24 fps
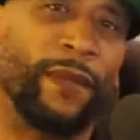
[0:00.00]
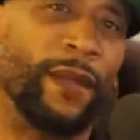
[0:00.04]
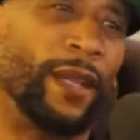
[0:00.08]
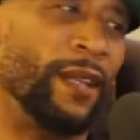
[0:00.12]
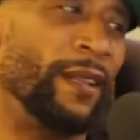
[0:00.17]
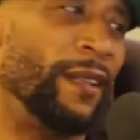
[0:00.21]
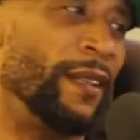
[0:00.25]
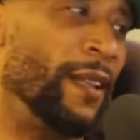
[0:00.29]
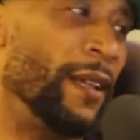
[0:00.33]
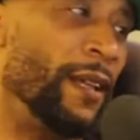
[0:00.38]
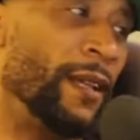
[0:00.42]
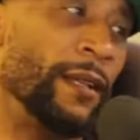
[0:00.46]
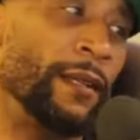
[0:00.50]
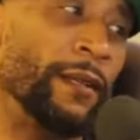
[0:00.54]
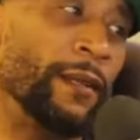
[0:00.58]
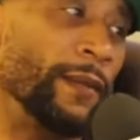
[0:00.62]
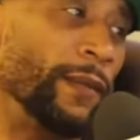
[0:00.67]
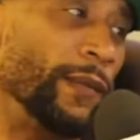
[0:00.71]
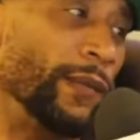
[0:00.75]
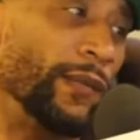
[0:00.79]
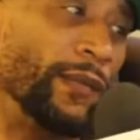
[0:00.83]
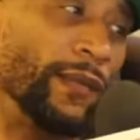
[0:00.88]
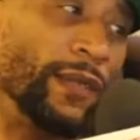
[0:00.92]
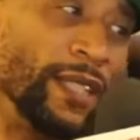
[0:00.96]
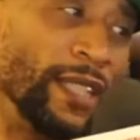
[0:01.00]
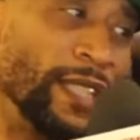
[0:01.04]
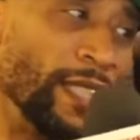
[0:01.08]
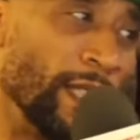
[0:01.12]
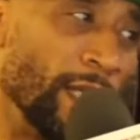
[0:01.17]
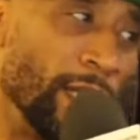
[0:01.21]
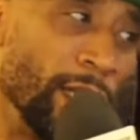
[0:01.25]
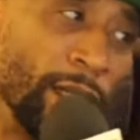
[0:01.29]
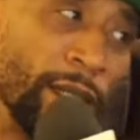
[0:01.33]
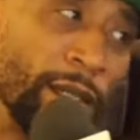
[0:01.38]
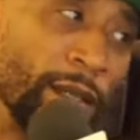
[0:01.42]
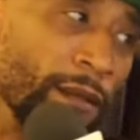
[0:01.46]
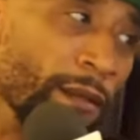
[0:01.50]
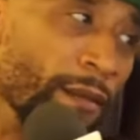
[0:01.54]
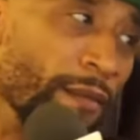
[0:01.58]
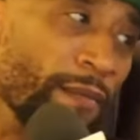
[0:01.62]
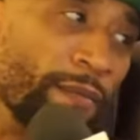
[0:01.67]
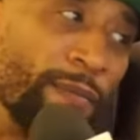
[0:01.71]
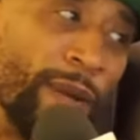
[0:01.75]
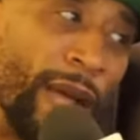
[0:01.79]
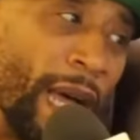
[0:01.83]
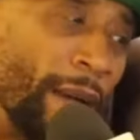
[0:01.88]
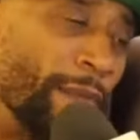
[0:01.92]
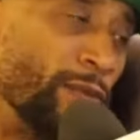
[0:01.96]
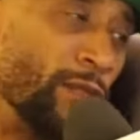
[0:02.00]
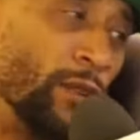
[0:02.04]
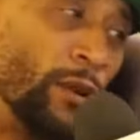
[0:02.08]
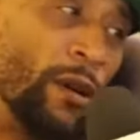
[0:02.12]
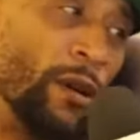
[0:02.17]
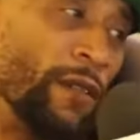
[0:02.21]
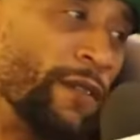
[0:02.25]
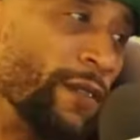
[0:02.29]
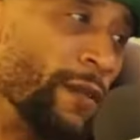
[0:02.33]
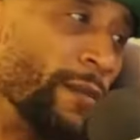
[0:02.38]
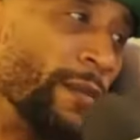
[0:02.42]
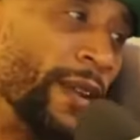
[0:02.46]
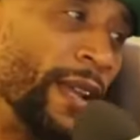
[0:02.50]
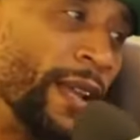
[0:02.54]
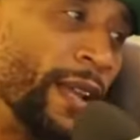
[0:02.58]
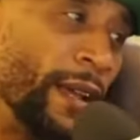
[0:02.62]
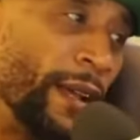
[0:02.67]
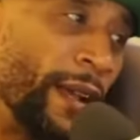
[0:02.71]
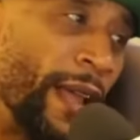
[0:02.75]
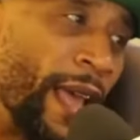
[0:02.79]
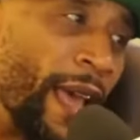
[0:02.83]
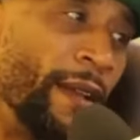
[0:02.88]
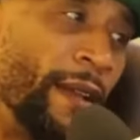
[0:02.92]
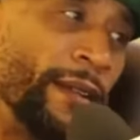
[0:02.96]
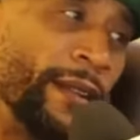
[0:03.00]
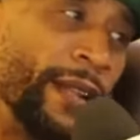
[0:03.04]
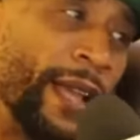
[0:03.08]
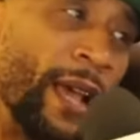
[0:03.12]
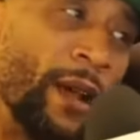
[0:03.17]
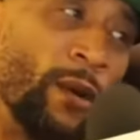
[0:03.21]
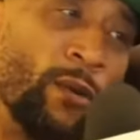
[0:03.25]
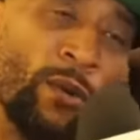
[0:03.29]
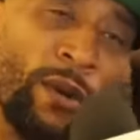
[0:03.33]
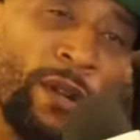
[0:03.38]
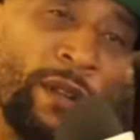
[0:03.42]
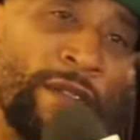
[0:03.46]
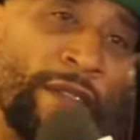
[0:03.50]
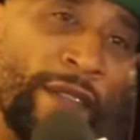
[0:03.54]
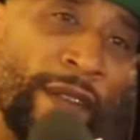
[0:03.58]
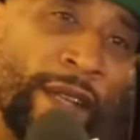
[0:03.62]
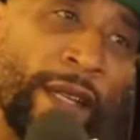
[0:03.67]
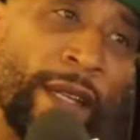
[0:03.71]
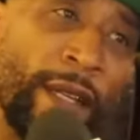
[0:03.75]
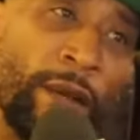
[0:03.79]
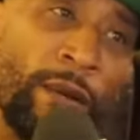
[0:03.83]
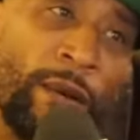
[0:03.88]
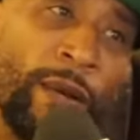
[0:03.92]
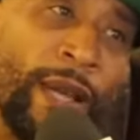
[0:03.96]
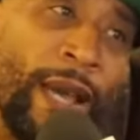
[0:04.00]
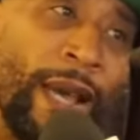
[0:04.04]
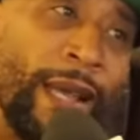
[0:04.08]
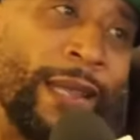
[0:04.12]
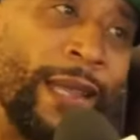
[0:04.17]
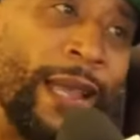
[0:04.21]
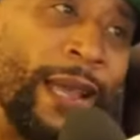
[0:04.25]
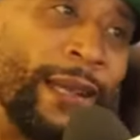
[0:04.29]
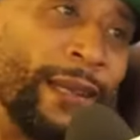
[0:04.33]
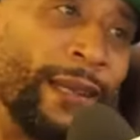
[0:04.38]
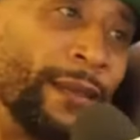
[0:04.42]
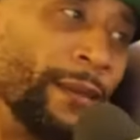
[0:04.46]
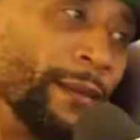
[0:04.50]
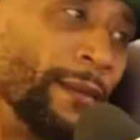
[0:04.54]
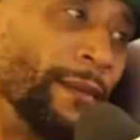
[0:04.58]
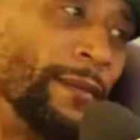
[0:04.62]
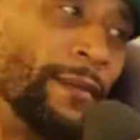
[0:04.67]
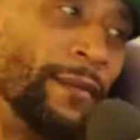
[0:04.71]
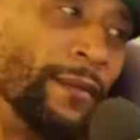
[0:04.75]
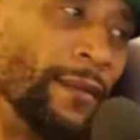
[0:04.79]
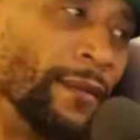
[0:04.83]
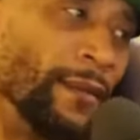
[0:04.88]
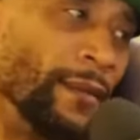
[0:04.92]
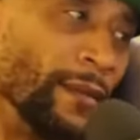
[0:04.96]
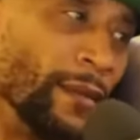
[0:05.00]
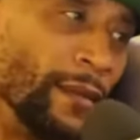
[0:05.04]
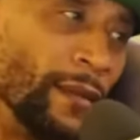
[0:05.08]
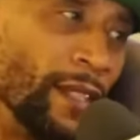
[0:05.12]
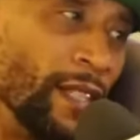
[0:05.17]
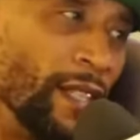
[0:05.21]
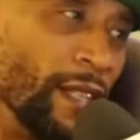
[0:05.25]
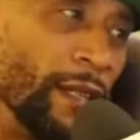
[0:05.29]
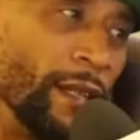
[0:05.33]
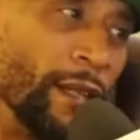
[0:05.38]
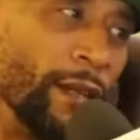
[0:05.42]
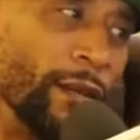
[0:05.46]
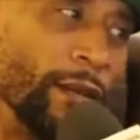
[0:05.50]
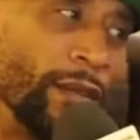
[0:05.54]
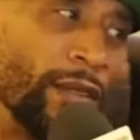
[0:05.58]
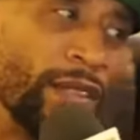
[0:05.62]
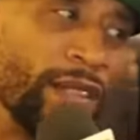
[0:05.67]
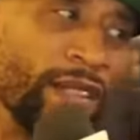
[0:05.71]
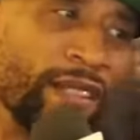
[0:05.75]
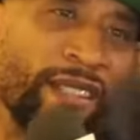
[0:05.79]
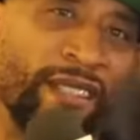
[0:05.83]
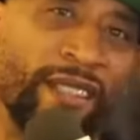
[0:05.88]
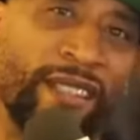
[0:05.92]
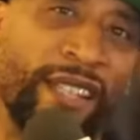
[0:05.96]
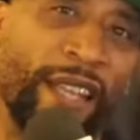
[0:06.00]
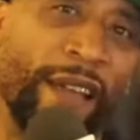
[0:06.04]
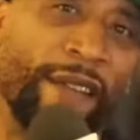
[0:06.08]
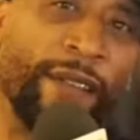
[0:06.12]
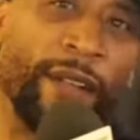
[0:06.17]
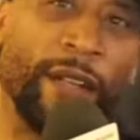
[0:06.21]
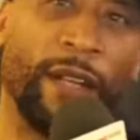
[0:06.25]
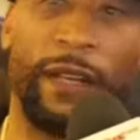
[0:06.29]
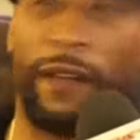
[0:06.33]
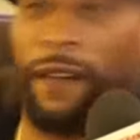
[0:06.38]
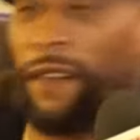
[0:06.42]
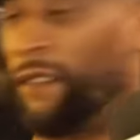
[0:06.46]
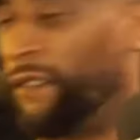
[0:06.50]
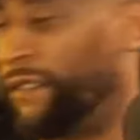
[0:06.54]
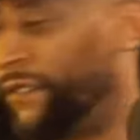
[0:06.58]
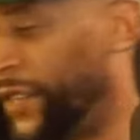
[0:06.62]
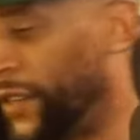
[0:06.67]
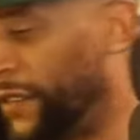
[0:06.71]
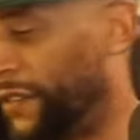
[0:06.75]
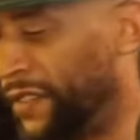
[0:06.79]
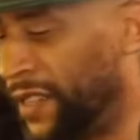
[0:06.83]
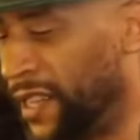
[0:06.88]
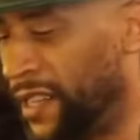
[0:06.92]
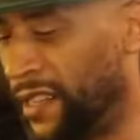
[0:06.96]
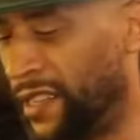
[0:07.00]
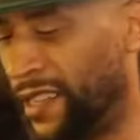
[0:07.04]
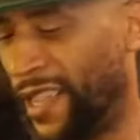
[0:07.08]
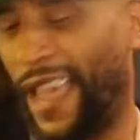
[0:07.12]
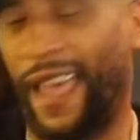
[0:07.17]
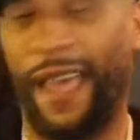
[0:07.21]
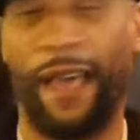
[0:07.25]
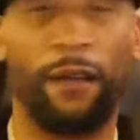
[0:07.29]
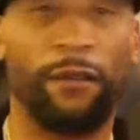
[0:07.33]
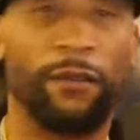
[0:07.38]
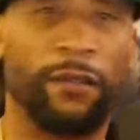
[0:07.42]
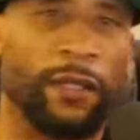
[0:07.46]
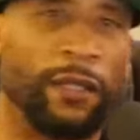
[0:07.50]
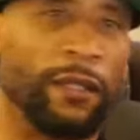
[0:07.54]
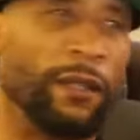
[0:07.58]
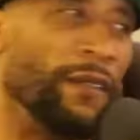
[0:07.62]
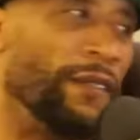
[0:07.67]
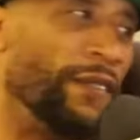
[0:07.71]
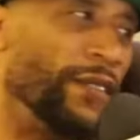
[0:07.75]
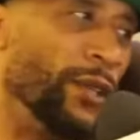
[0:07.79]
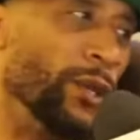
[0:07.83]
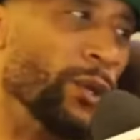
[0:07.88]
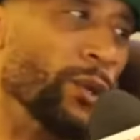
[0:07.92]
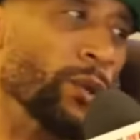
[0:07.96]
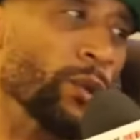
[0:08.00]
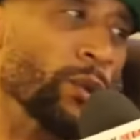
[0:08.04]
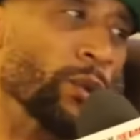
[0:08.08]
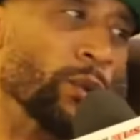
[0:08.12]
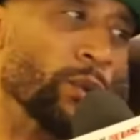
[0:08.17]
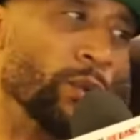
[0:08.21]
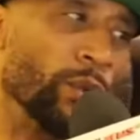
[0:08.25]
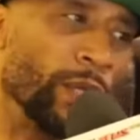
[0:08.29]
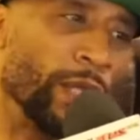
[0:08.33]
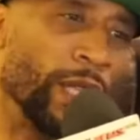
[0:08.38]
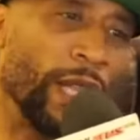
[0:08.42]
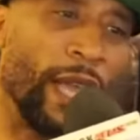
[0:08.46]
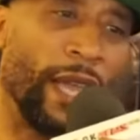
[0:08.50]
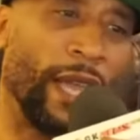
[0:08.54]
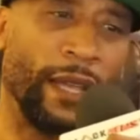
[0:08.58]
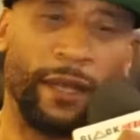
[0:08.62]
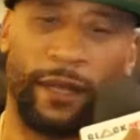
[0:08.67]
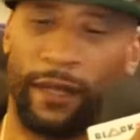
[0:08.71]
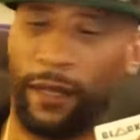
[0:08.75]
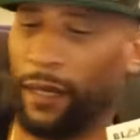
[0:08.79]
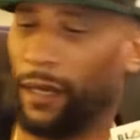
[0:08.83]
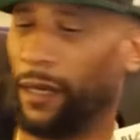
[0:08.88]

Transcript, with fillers: And then it just popped off from there. That that one video got like, you know, seven hundred fifty thousand views. Like.